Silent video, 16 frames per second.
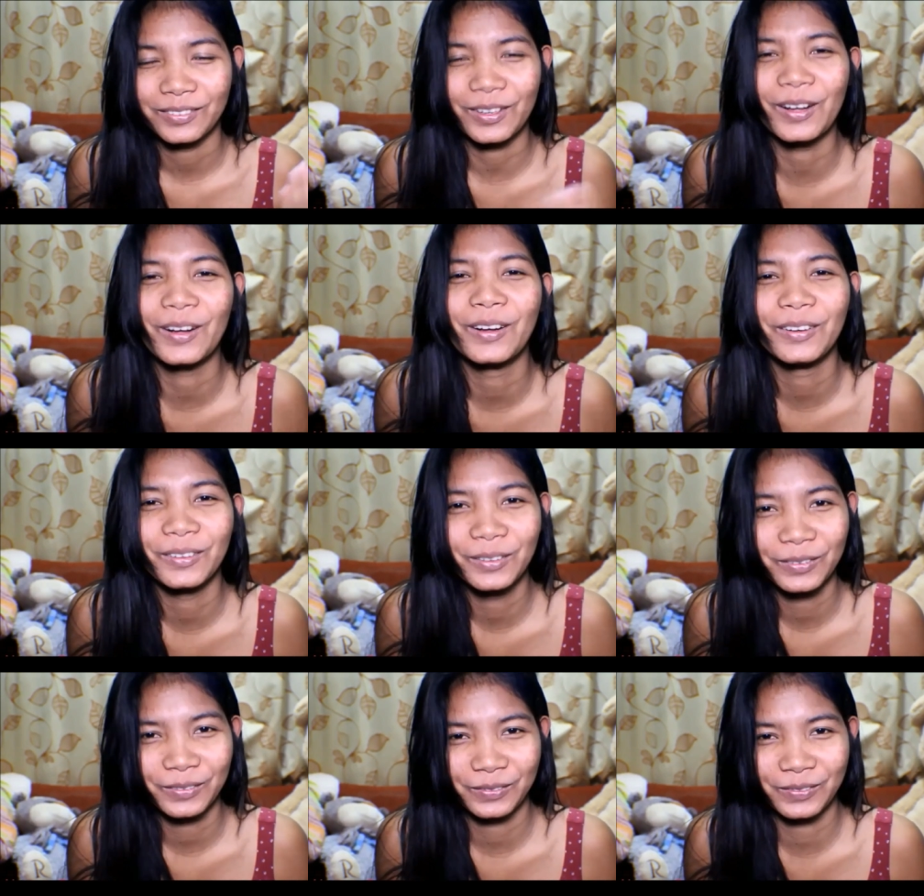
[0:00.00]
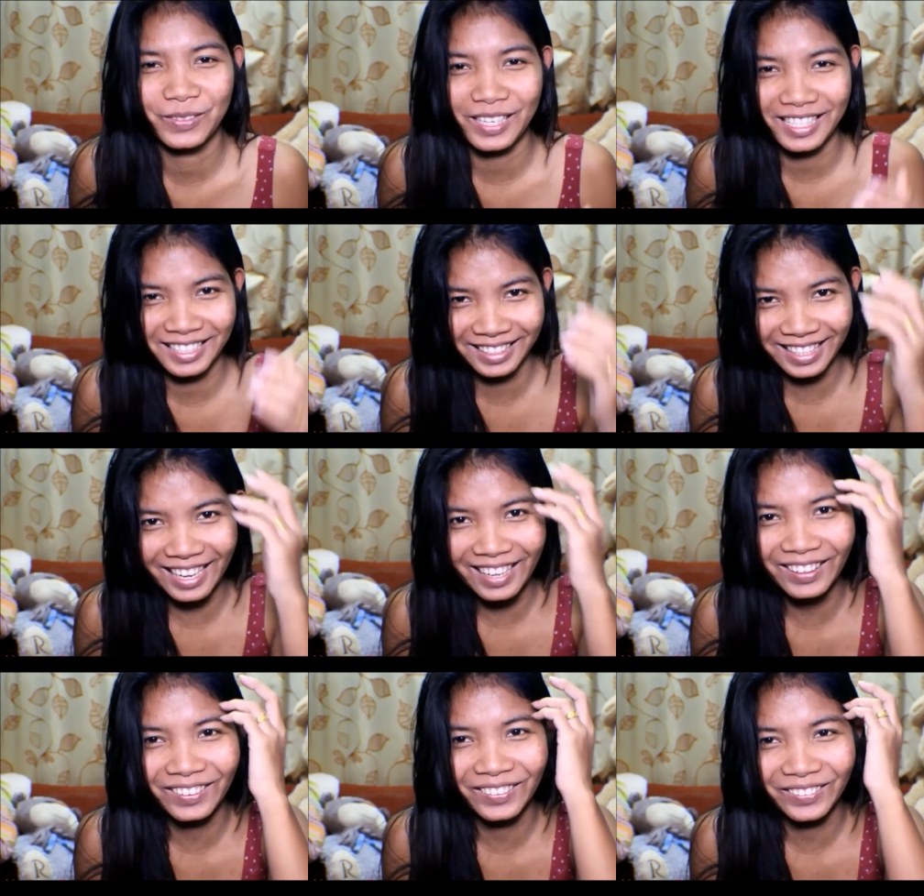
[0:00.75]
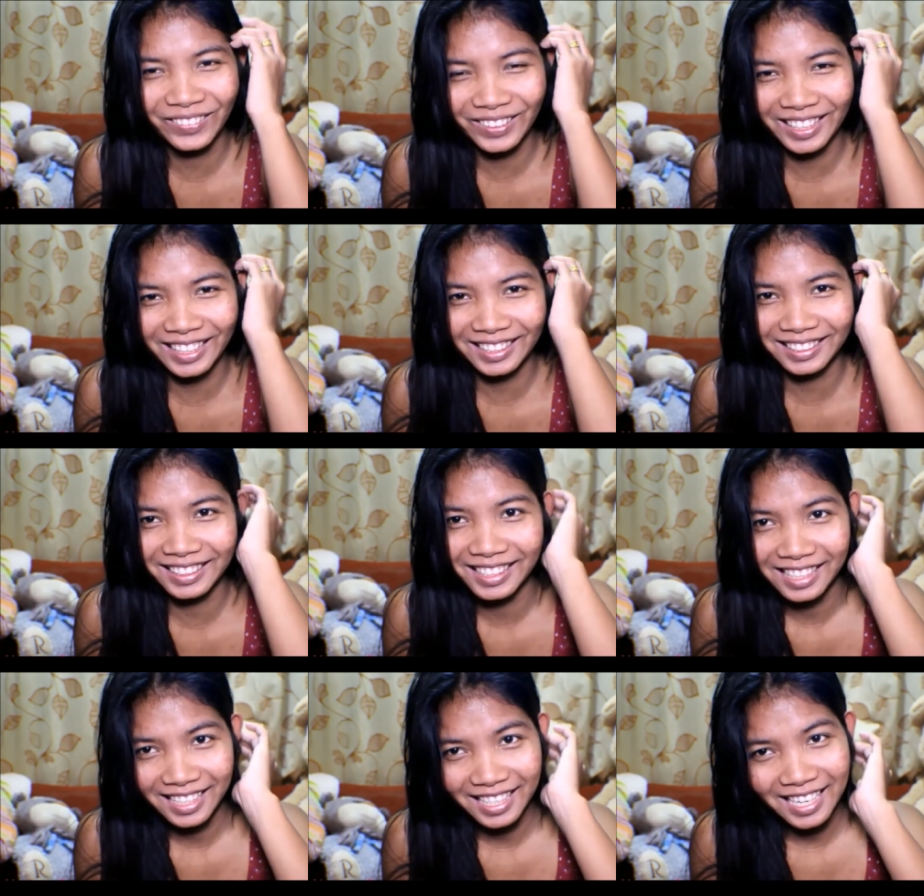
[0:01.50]
for myself because
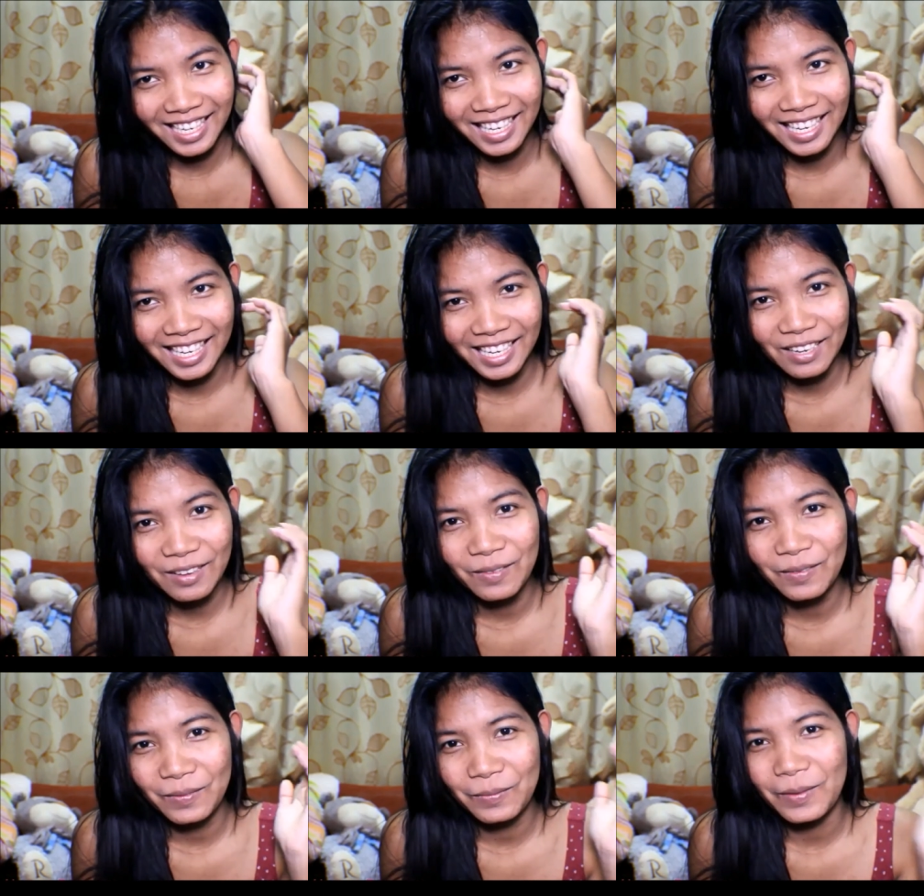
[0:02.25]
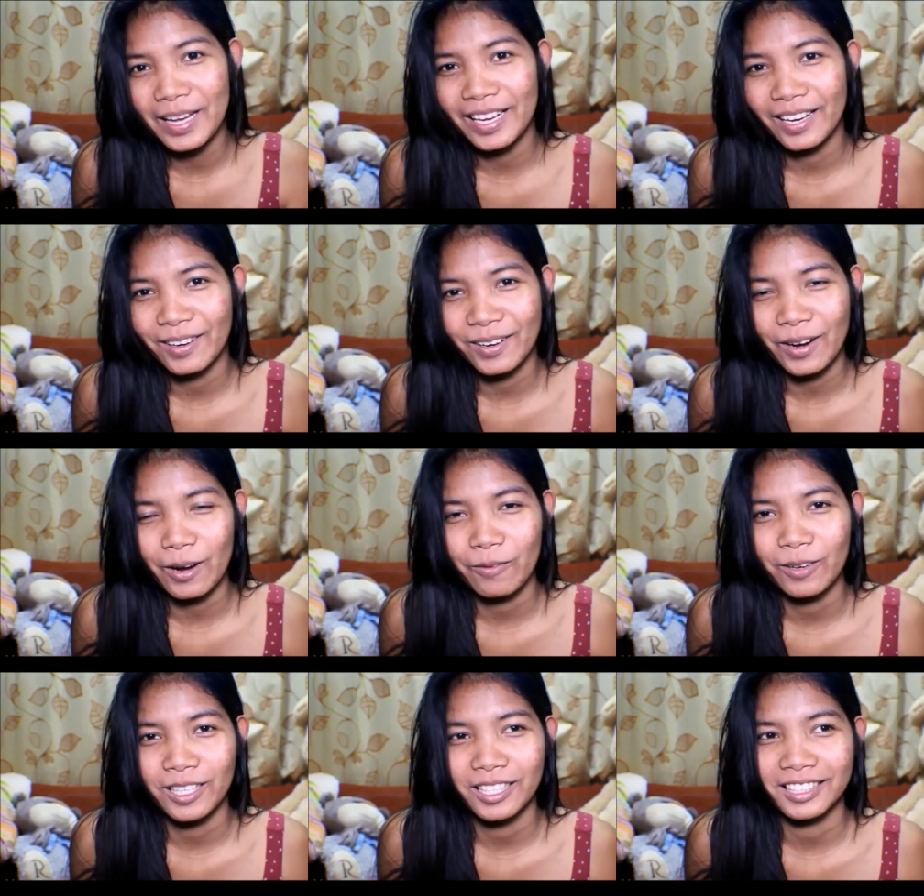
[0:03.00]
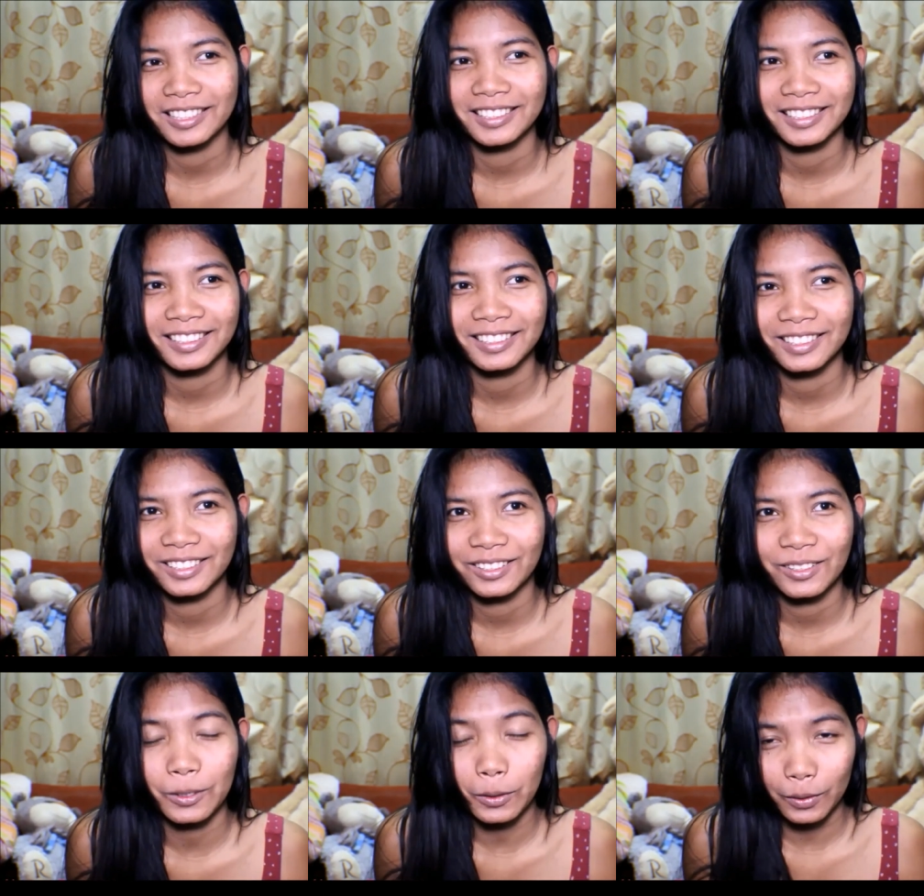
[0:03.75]
my craving is
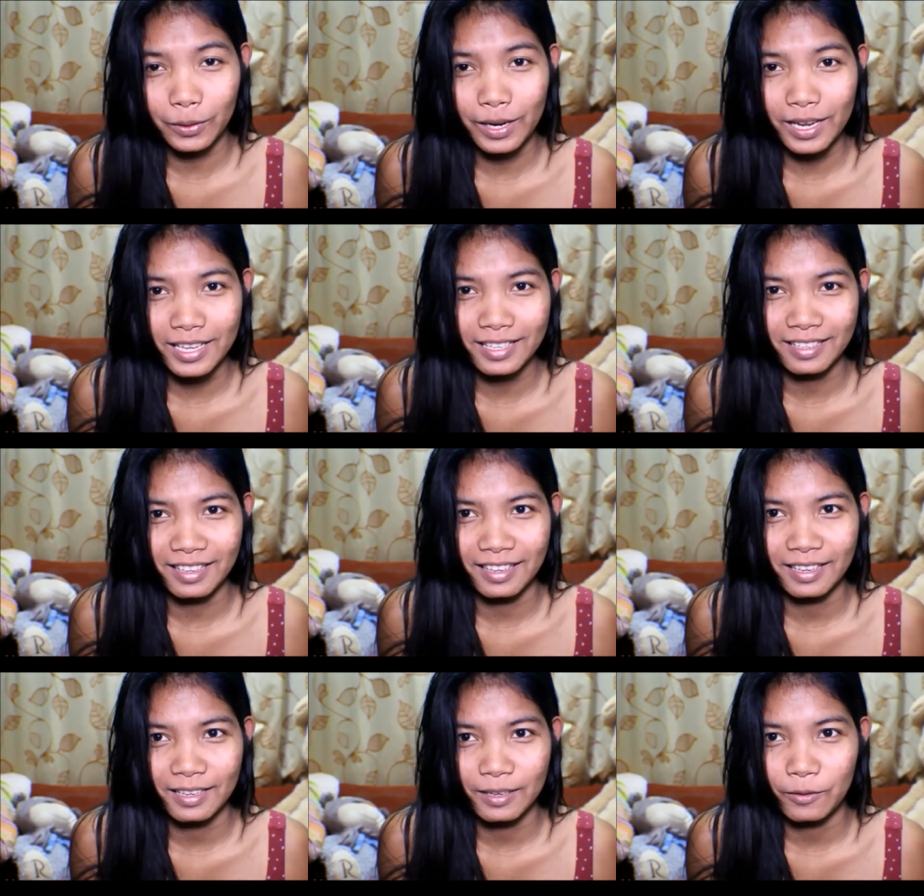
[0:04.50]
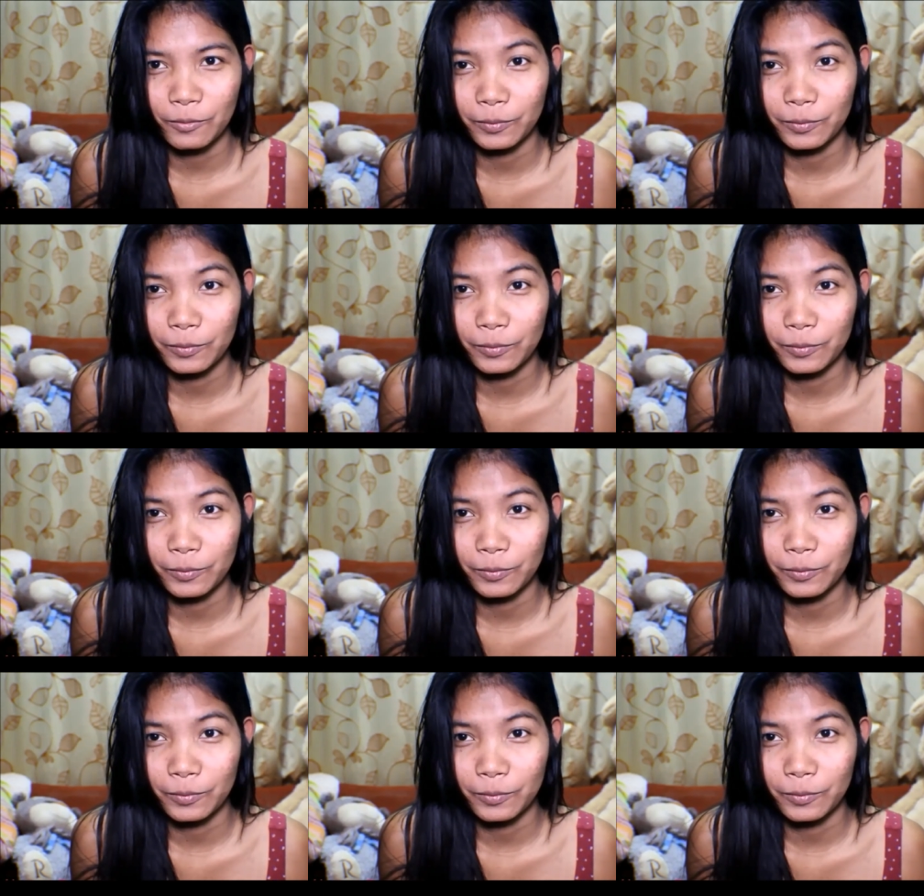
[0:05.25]
crazy.